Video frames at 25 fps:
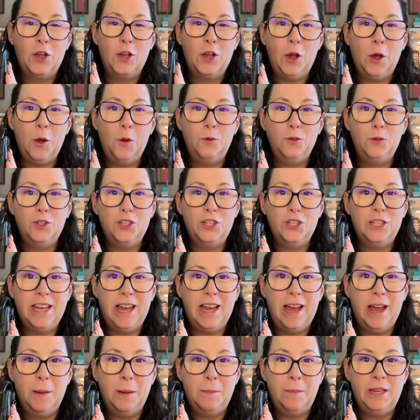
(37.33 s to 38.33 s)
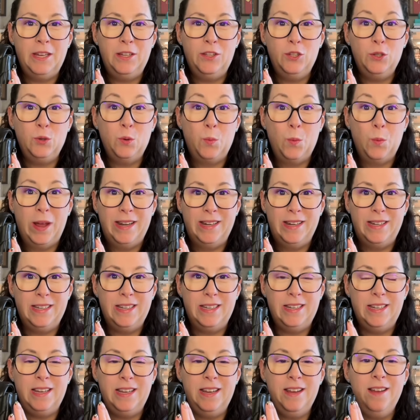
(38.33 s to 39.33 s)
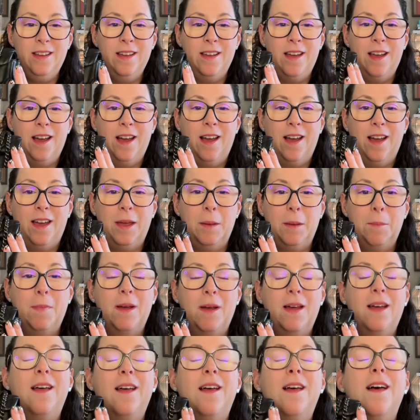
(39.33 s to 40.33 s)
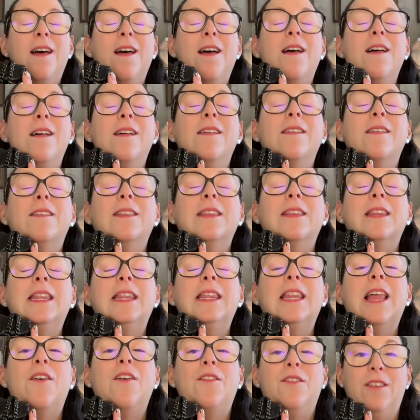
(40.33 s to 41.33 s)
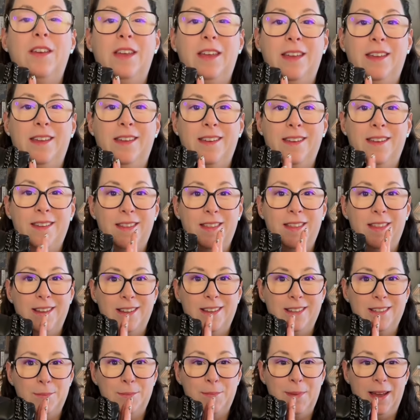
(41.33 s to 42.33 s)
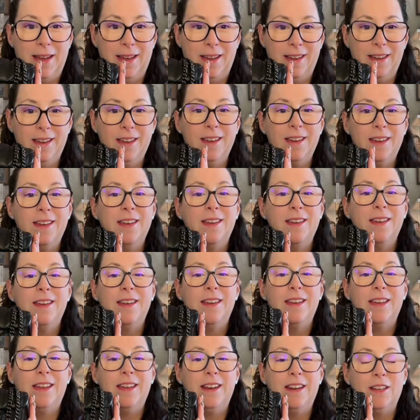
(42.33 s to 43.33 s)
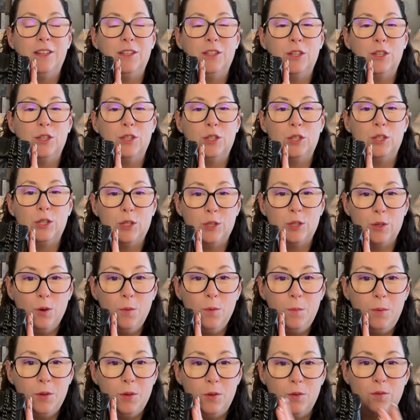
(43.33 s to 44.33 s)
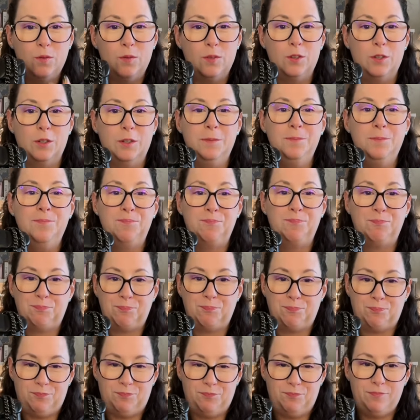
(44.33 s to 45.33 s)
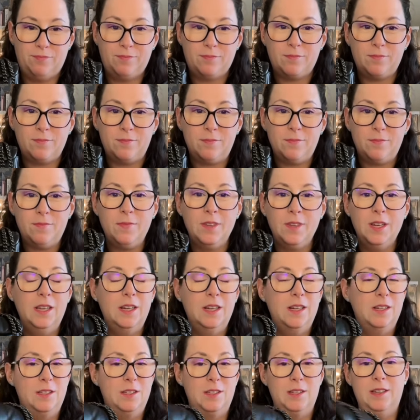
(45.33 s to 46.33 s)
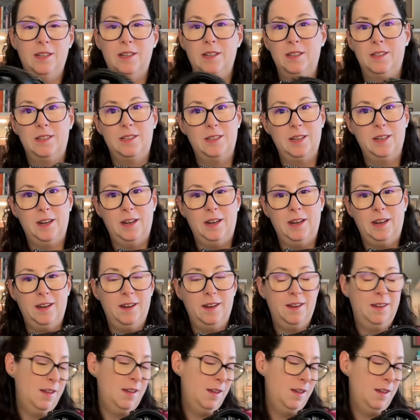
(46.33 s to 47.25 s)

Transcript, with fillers: Coach Tabby 20. I'm loving this bag. It is so beautiful. It is it is stunning.